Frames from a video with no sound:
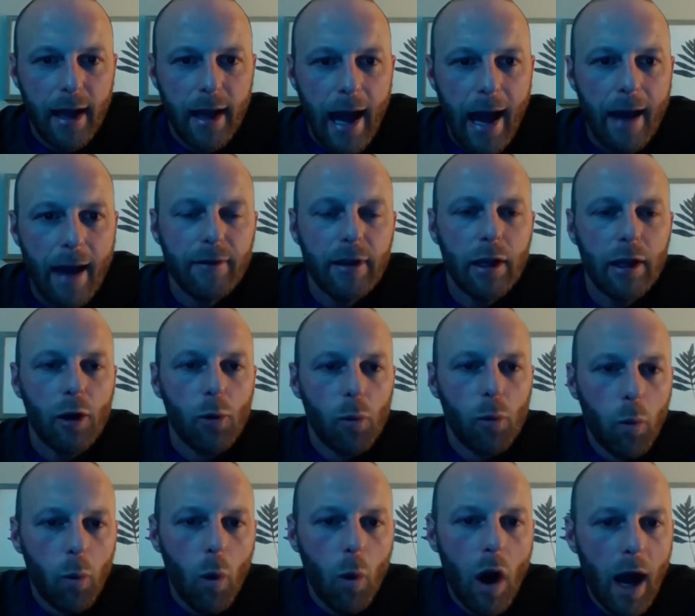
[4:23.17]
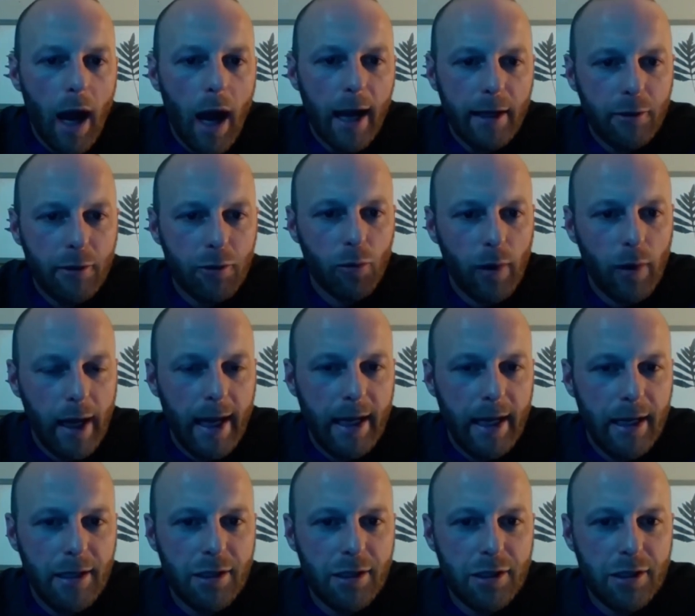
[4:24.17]
having a wide
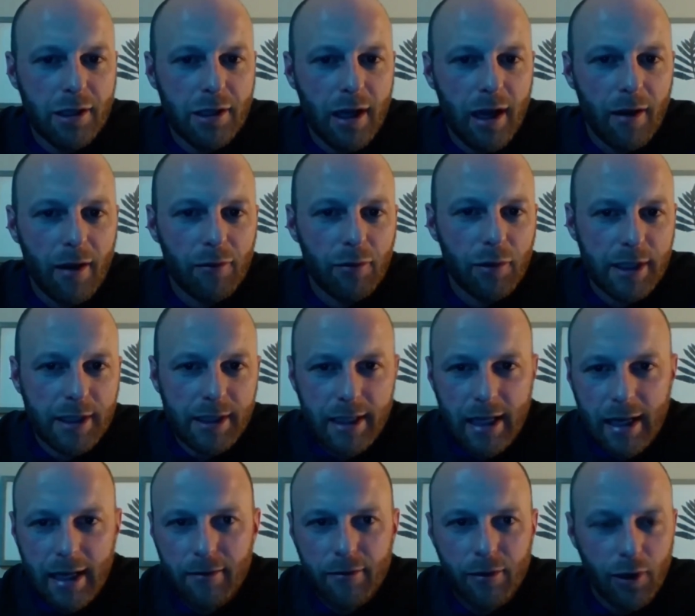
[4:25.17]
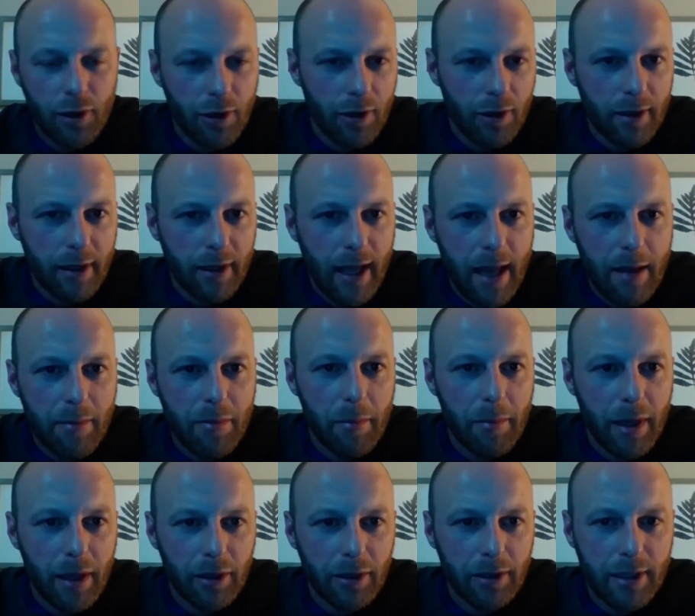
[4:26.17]
range of receiver
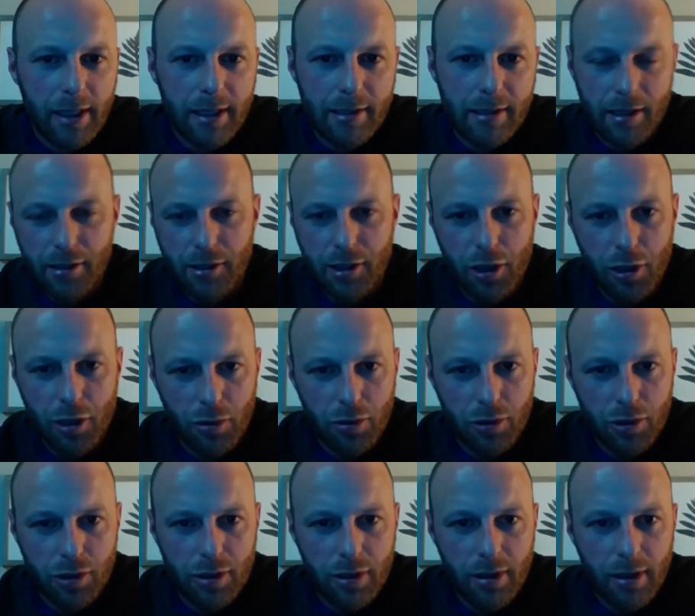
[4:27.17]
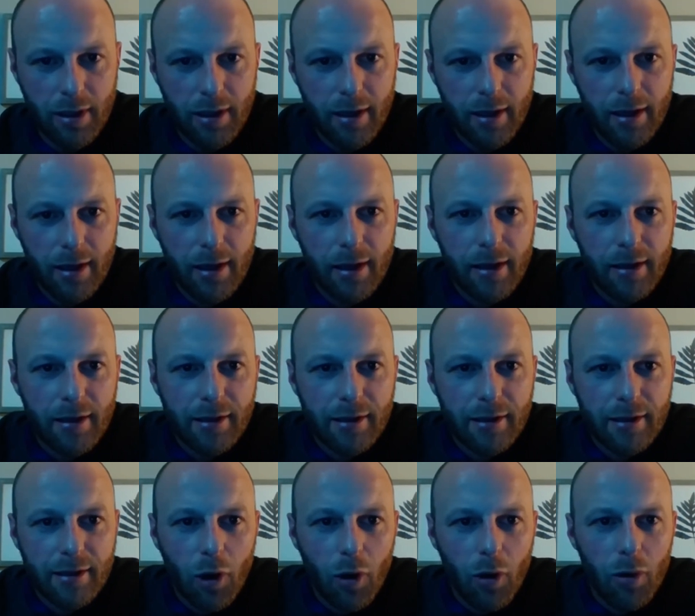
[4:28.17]
capabilities is huge.
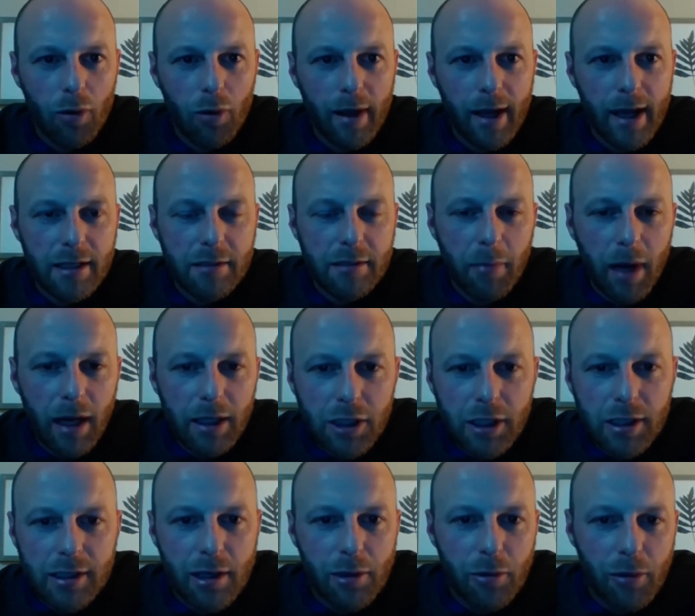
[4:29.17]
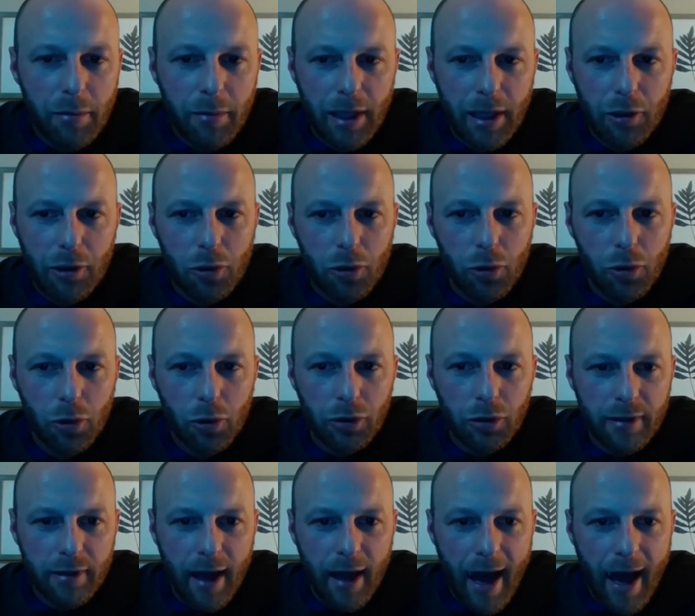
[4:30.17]
So as much as it would be cool
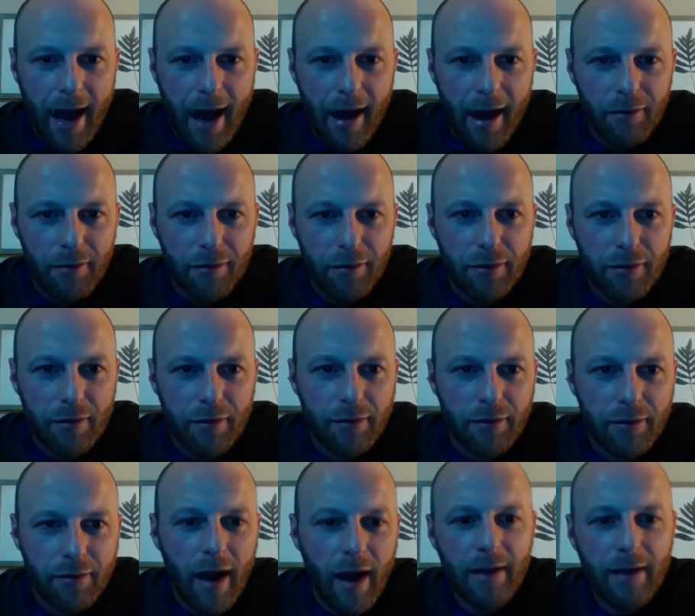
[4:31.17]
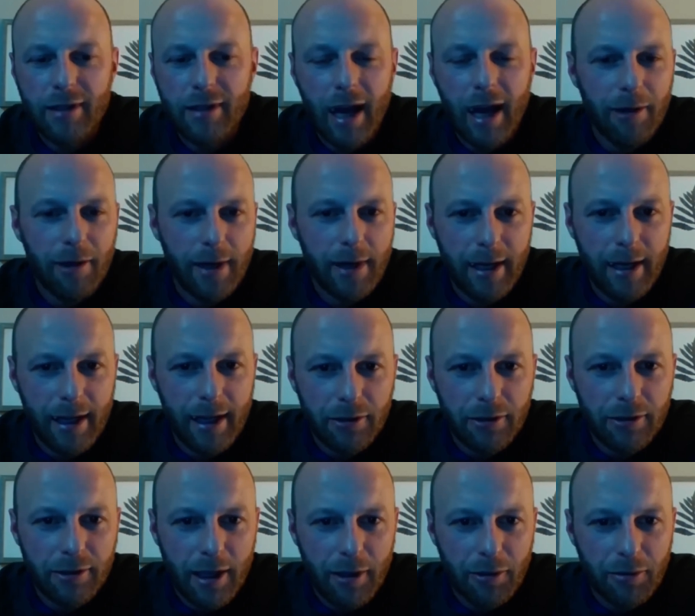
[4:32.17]
to have 5 Tyreek
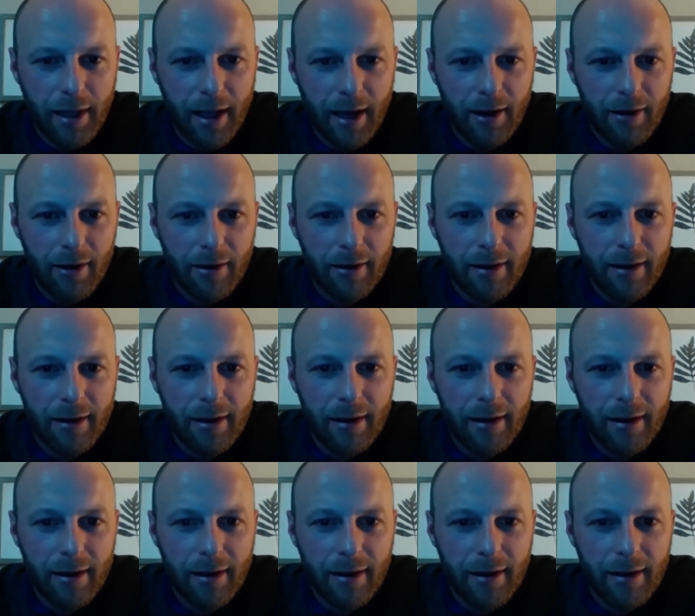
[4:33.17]
Hills out there,